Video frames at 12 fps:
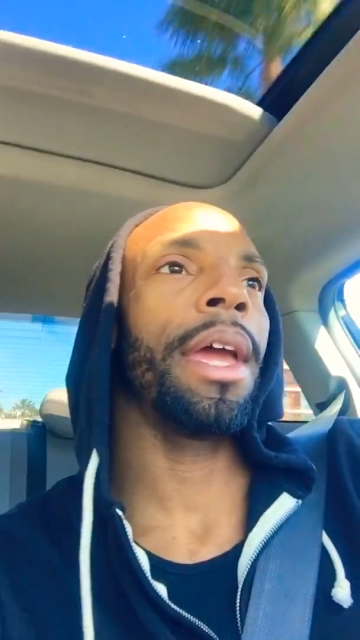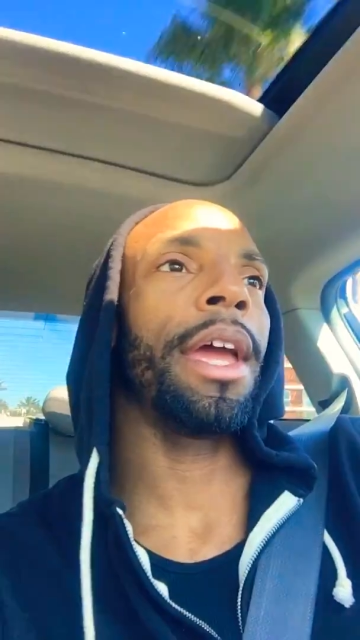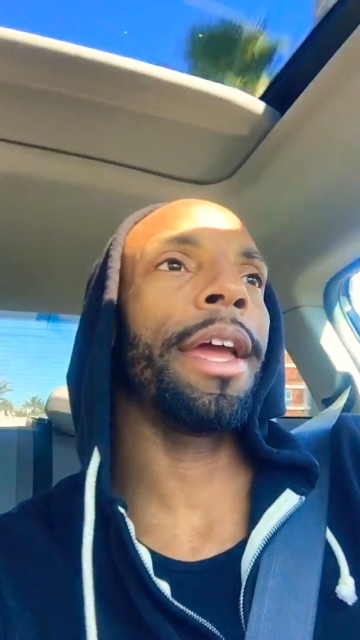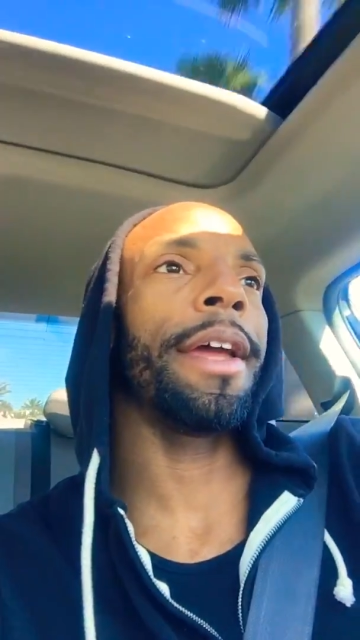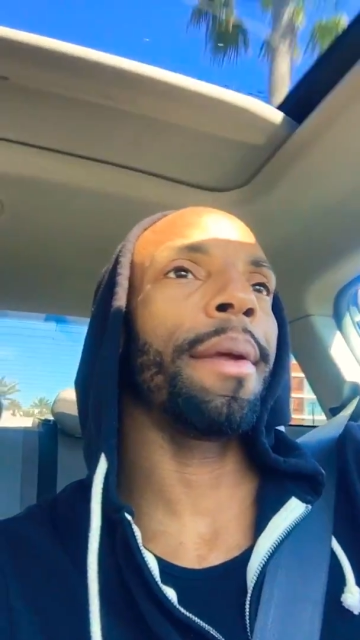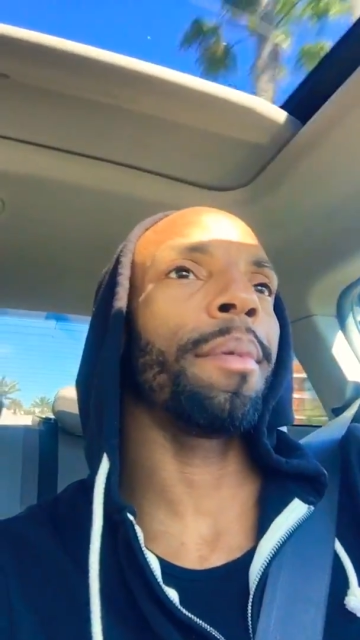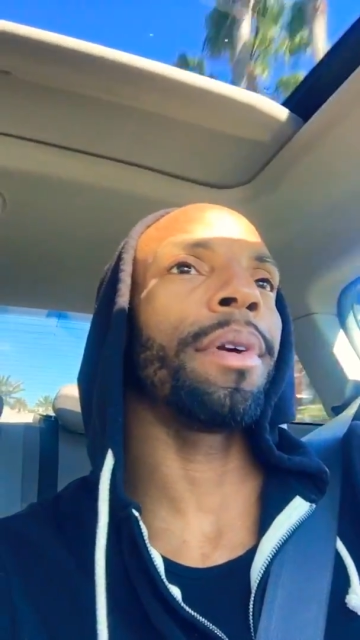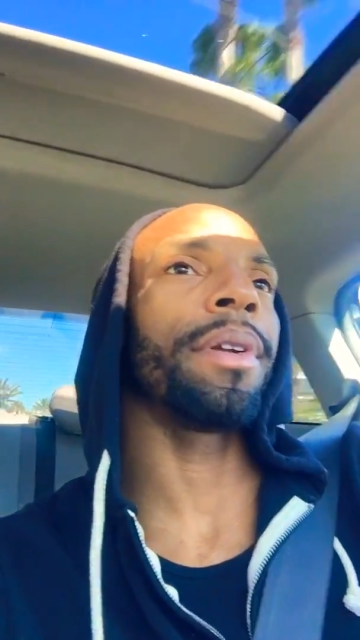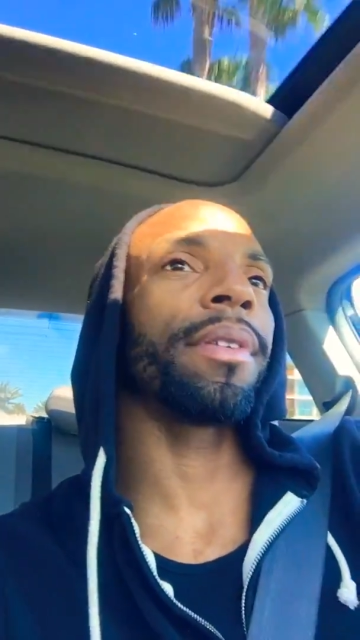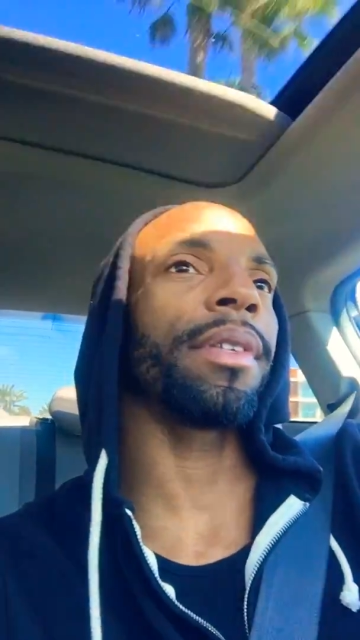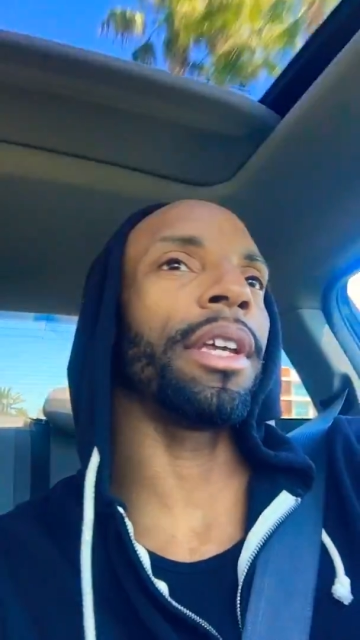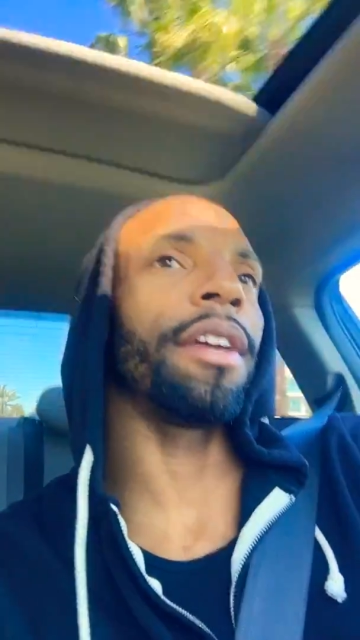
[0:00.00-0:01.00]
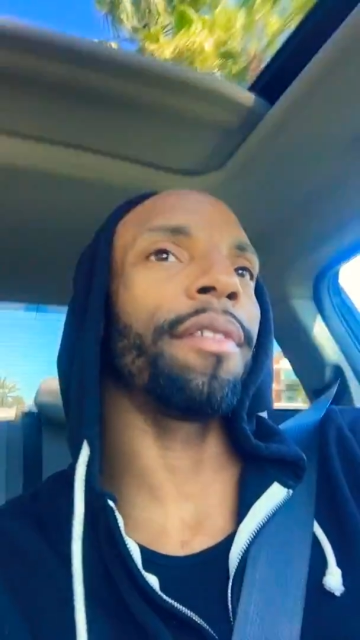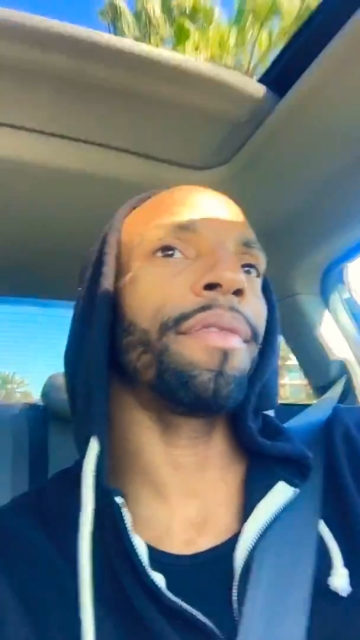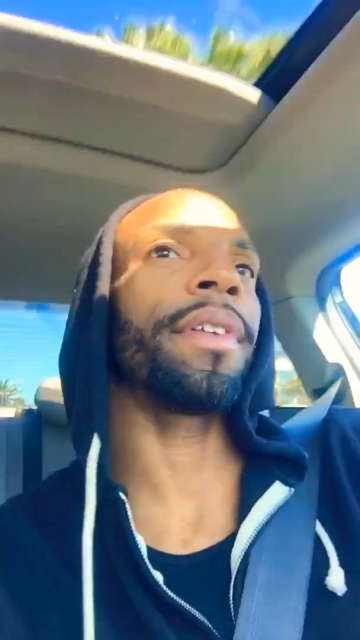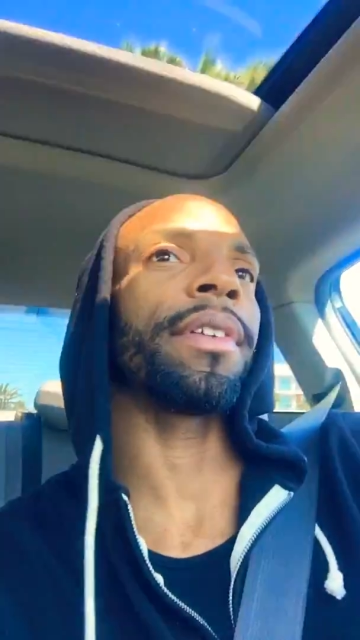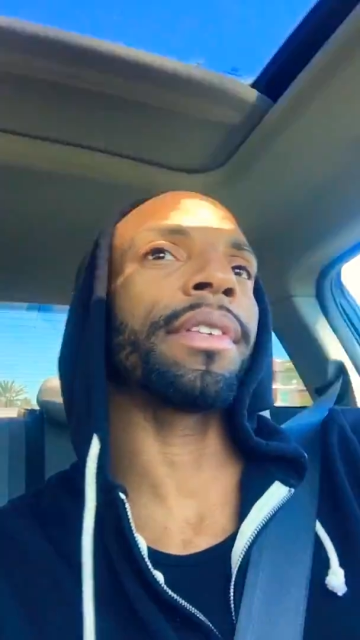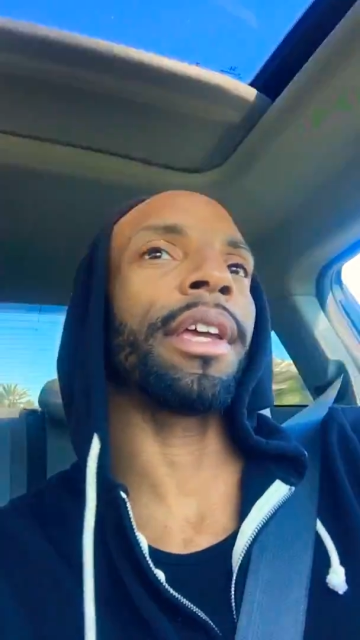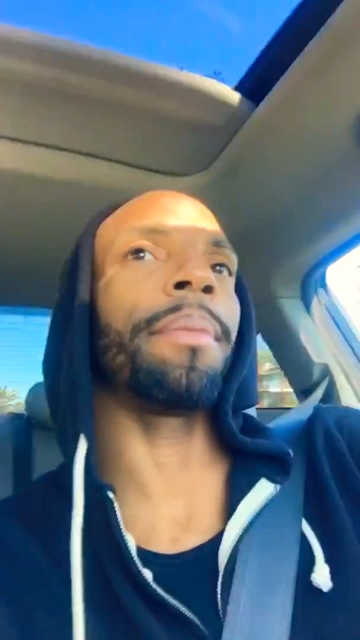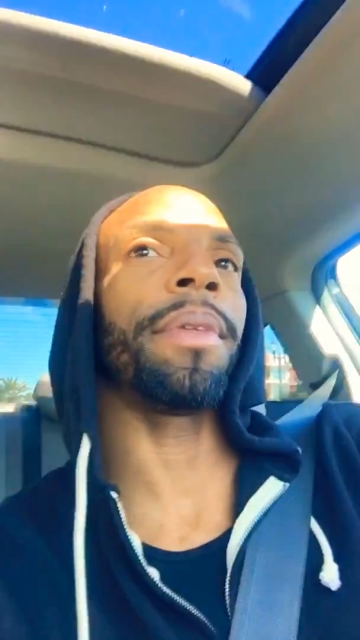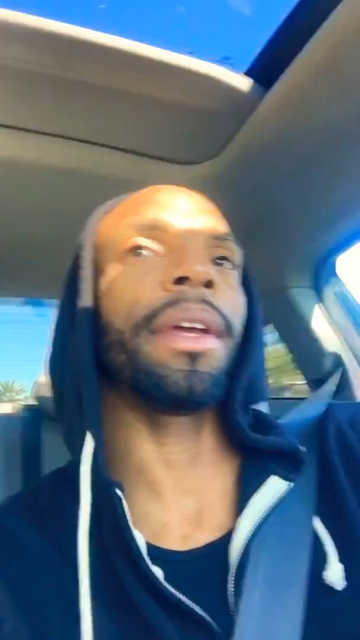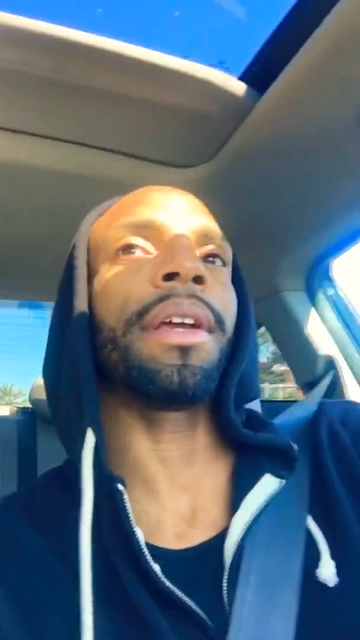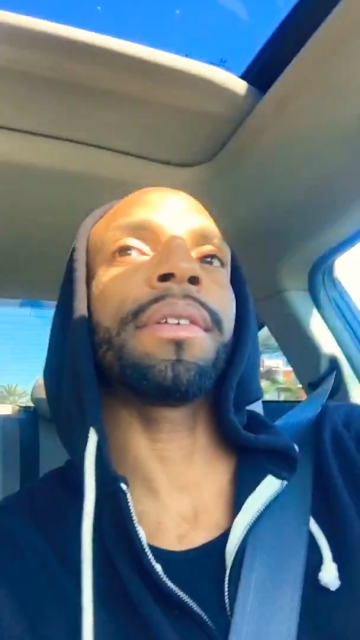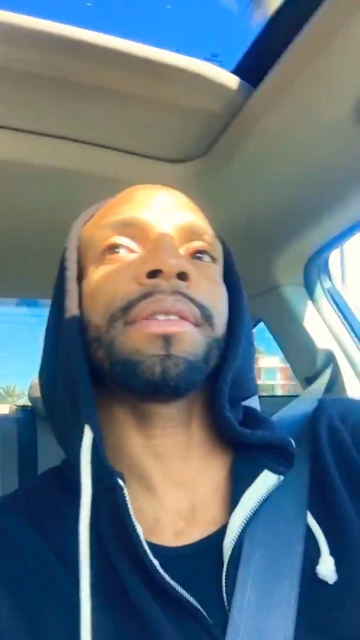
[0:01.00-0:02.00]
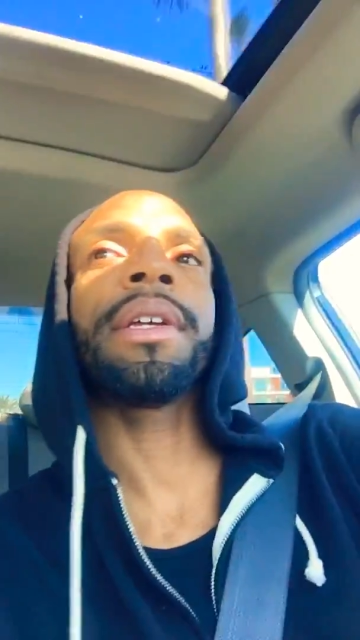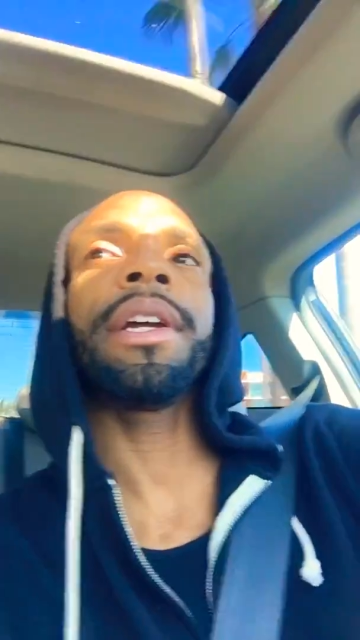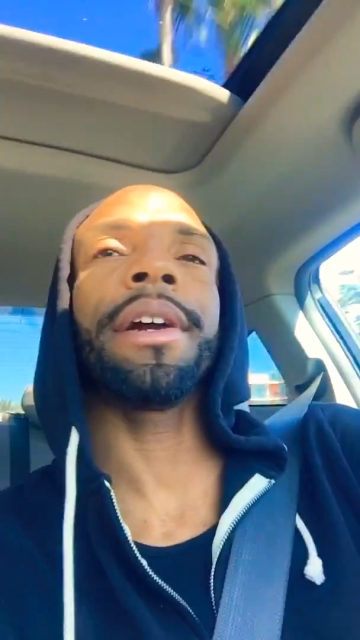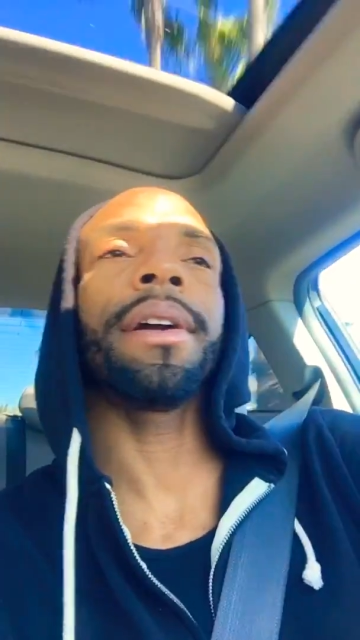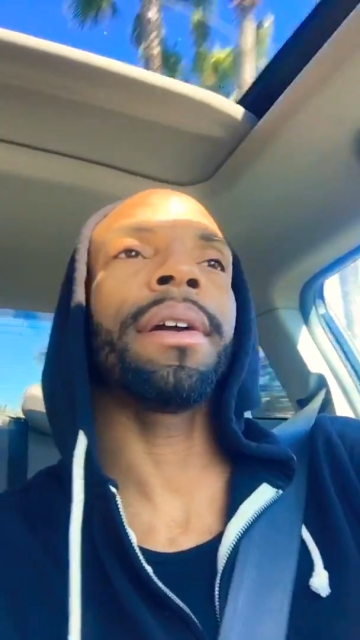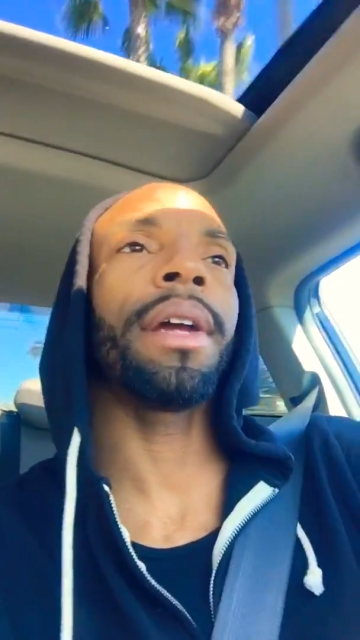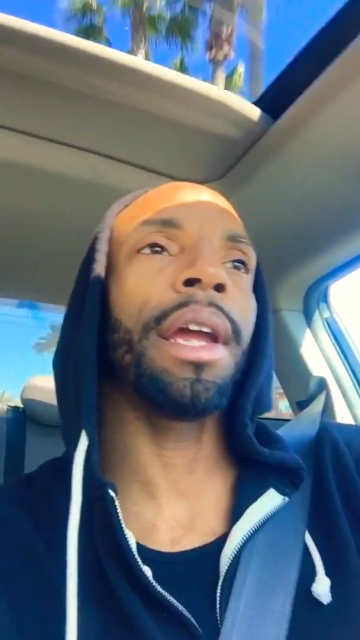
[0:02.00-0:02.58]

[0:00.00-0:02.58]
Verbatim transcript: and I'm going to see if the same thing is there